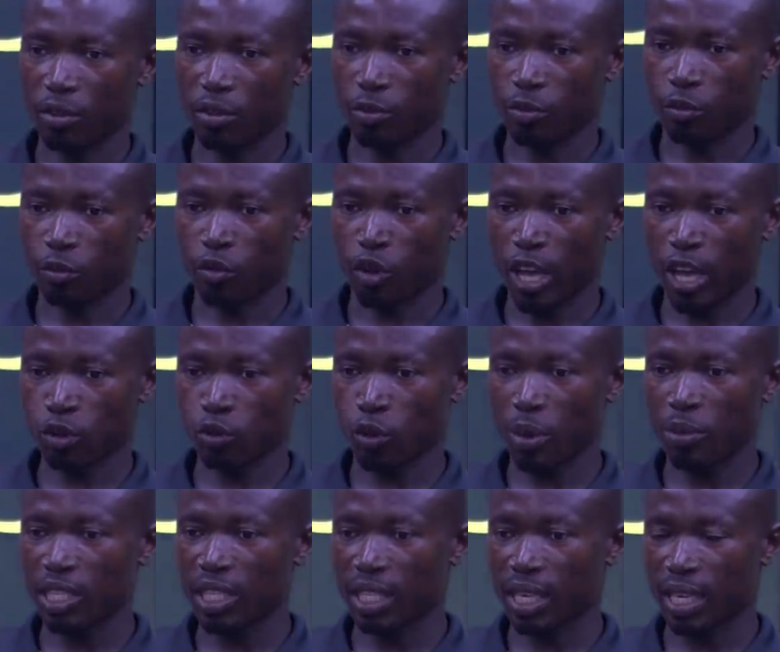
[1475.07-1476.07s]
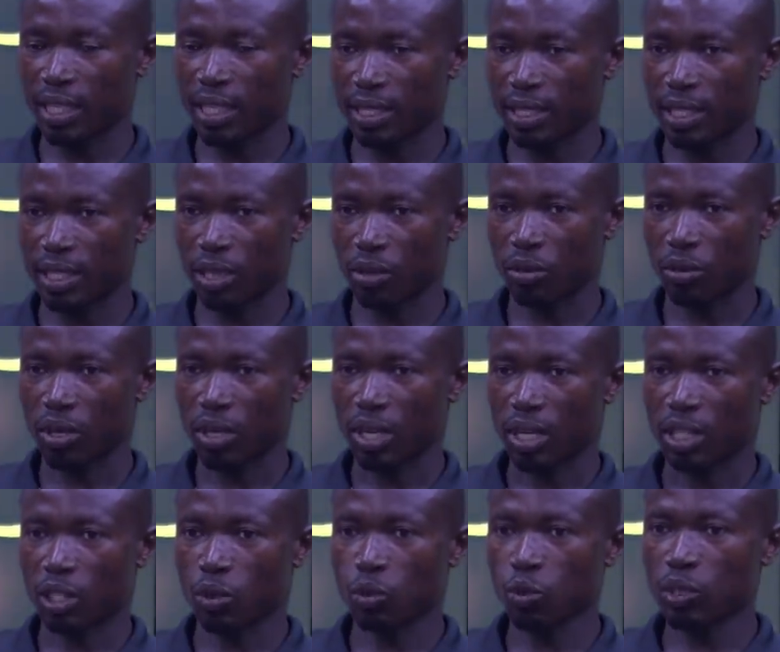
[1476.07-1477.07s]
first one me di can see no
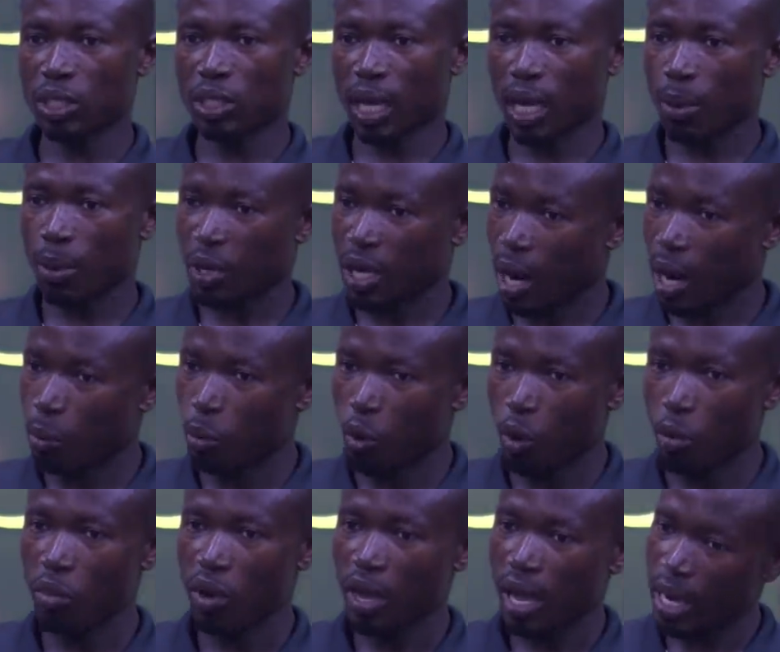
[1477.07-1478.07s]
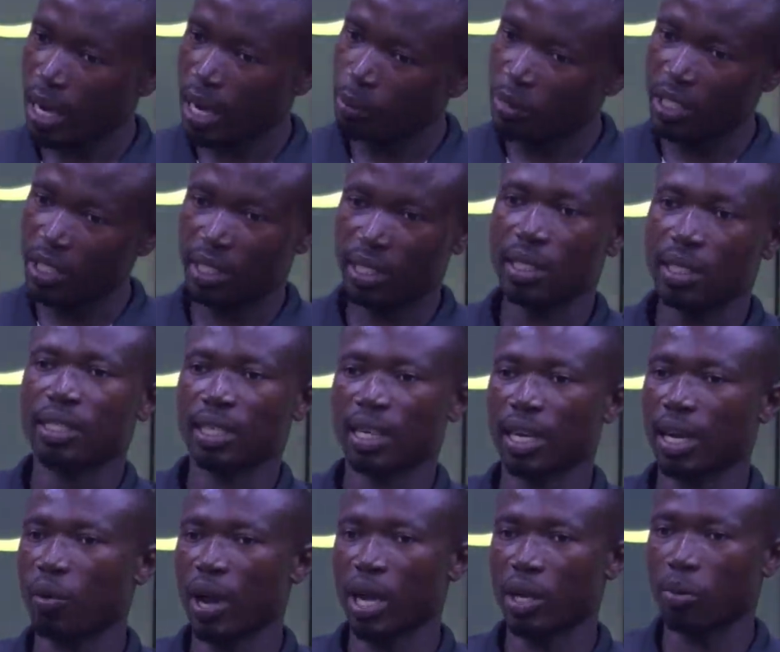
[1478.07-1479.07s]
di who scan am kambom and am di see see kan
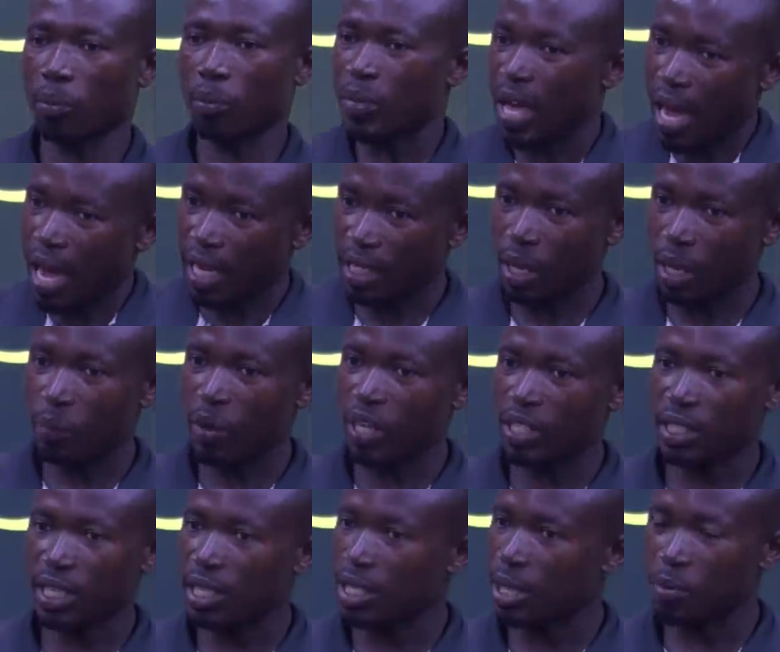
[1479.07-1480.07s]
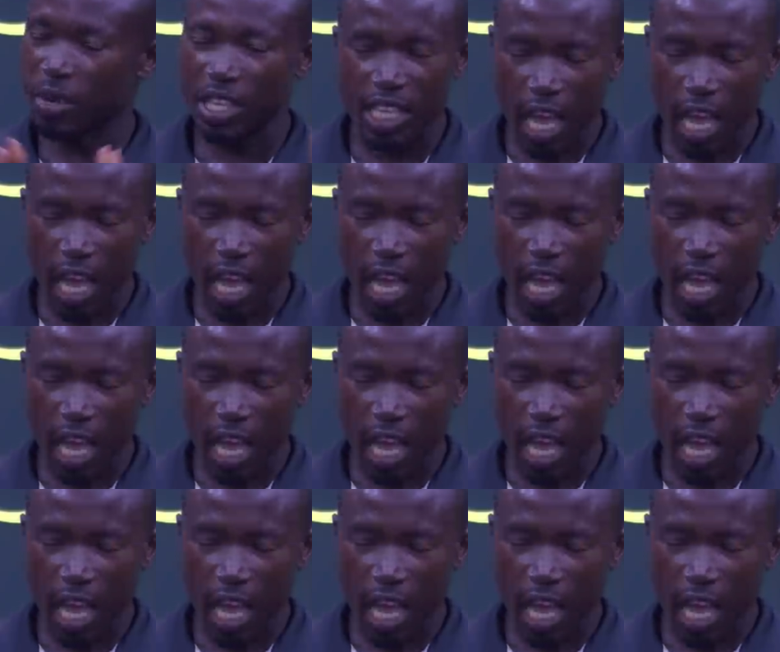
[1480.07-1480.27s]
wine no me ankasa person ni de me nya